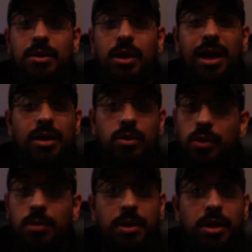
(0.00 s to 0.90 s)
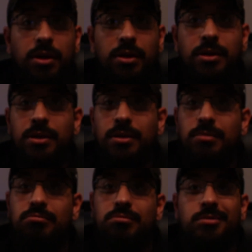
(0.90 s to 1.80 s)
I'm growing a beard.
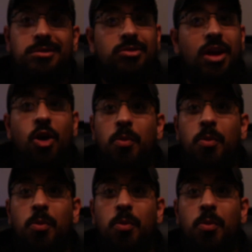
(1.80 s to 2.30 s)
Try a